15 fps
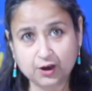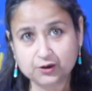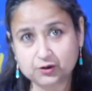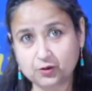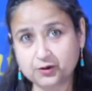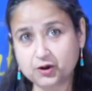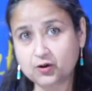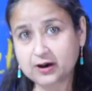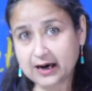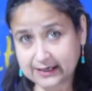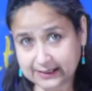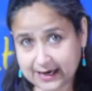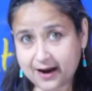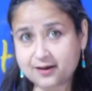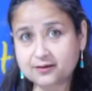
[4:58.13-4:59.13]
So your
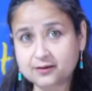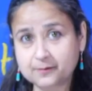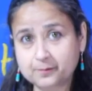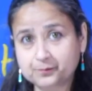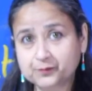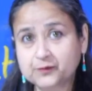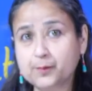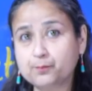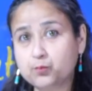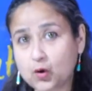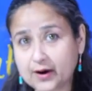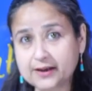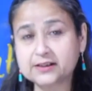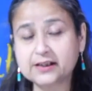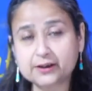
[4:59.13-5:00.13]
content, the
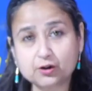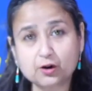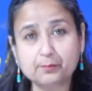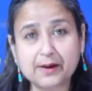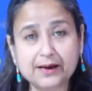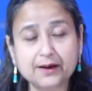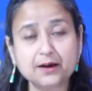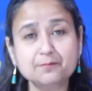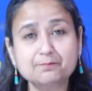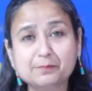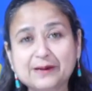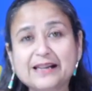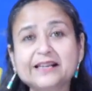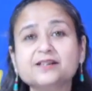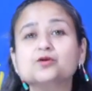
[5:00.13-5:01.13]
points that you're making,
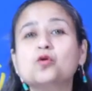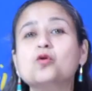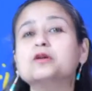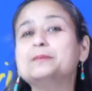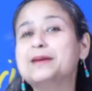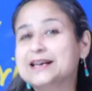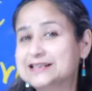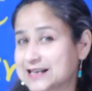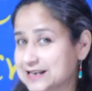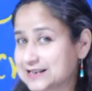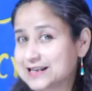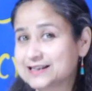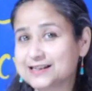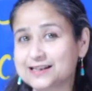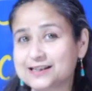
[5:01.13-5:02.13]
please don't make
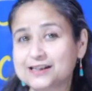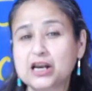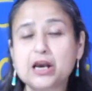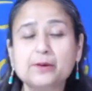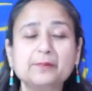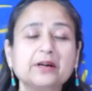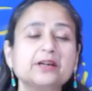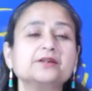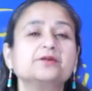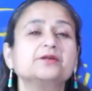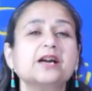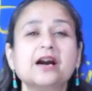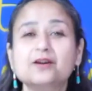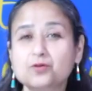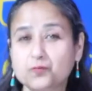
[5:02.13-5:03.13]
sentences because you
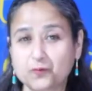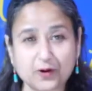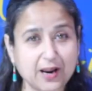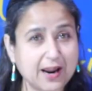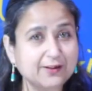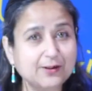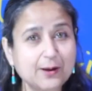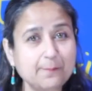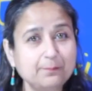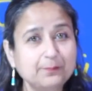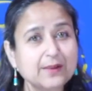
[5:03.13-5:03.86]
tend to forget them.